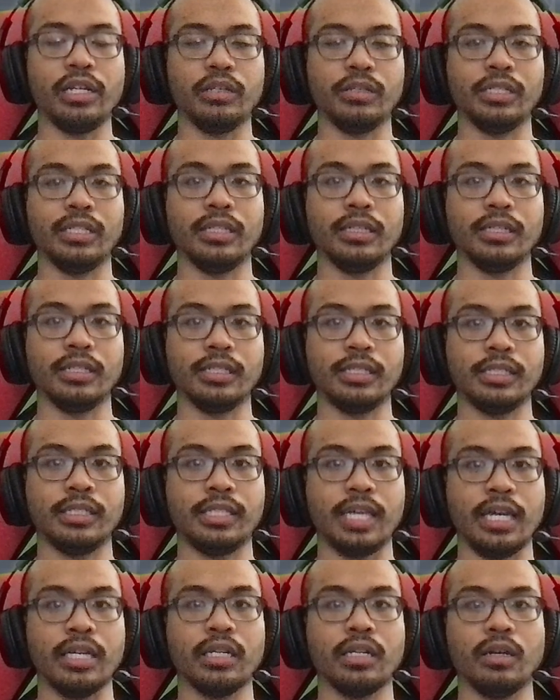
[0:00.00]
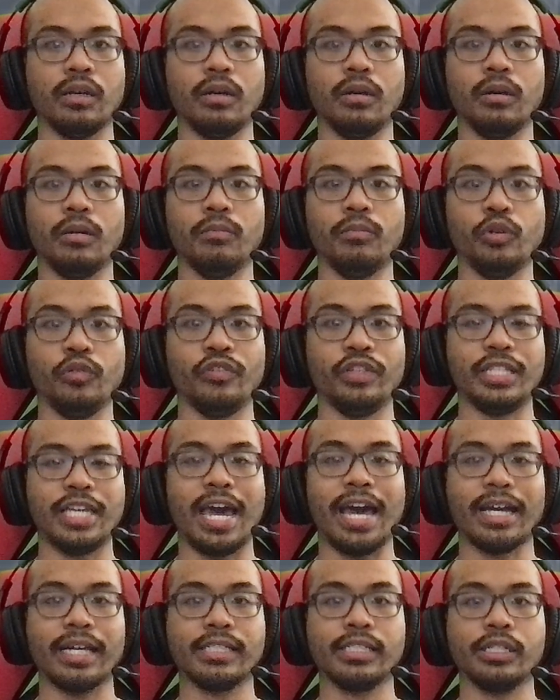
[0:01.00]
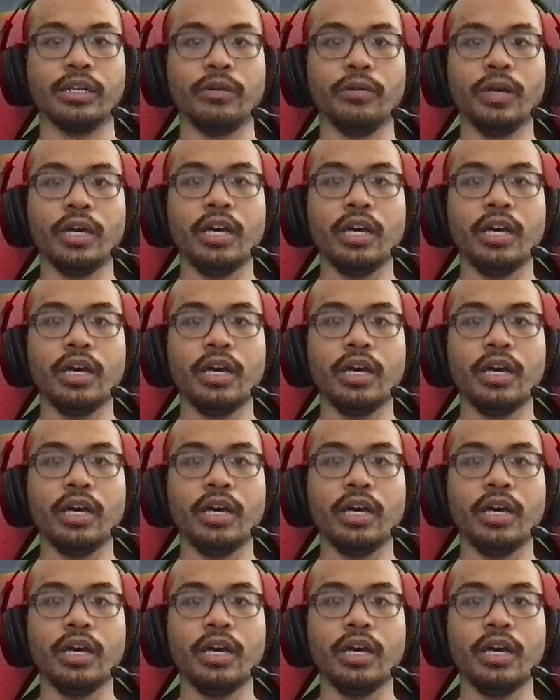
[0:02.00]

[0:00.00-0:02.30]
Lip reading: using the sync move attack. So